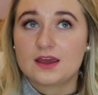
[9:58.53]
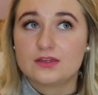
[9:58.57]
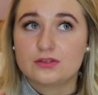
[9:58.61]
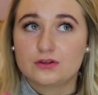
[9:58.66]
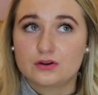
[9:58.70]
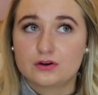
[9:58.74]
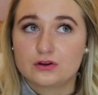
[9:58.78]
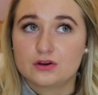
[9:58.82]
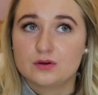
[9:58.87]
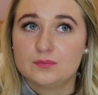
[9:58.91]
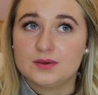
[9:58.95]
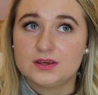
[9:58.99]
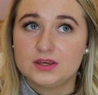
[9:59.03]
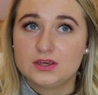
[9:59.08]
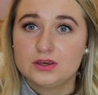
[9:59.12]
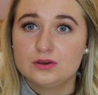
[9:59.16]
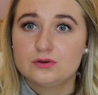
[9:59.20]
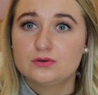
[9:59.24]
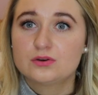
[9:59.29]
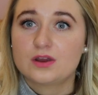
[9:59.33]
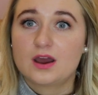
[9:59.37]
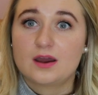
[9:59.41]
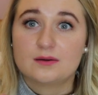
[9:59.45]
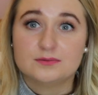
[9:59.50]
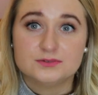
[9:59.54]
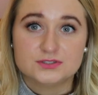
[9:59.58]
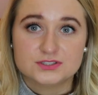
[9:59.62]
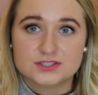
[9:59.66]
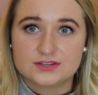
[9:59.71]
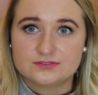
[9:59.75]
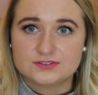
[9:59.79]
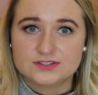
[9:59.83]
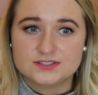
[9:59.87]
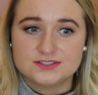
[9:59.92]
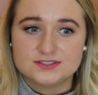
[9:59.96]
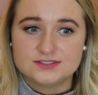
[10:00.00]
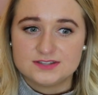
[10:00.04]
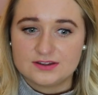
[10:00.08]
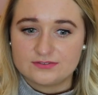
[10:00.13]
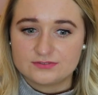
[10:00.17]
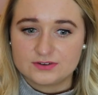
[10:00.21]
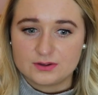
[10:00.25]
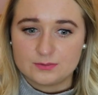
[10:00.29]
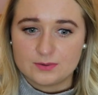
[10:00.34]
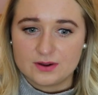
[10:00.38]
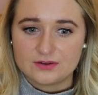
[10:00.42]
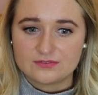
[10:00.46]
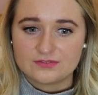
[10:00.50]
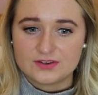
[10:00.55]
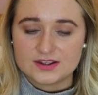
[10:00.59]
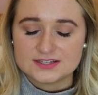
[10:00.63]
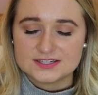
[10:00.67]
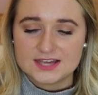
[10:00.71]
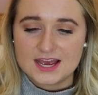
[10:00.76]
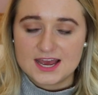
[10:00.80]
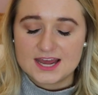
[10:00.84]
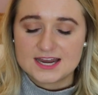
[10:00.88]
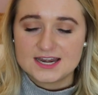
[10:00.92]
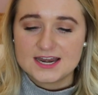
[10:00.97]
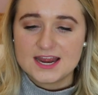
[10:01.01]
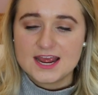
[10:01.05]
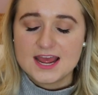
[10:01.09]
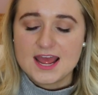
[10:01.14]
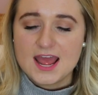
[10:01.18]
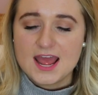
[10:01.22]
I thought it could be cute. I would just have to definitely wear fake tan,